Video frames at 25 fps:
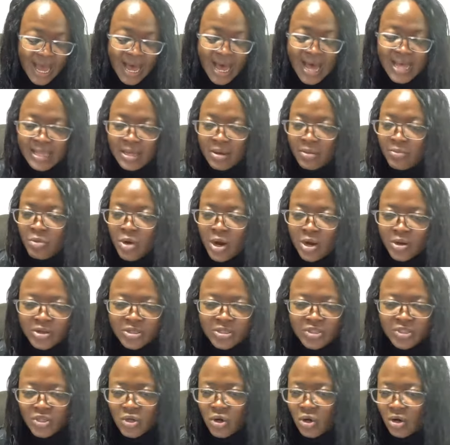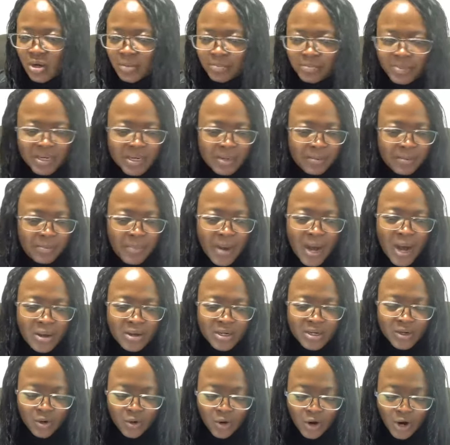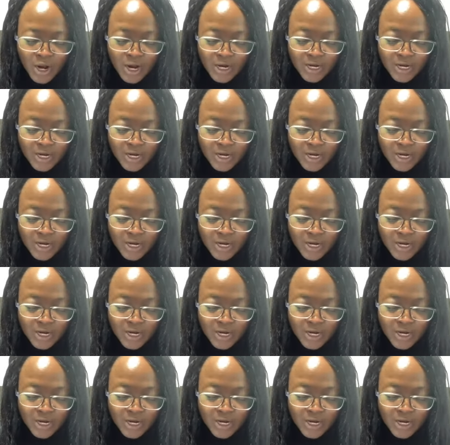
and then we are going to talk a bit about the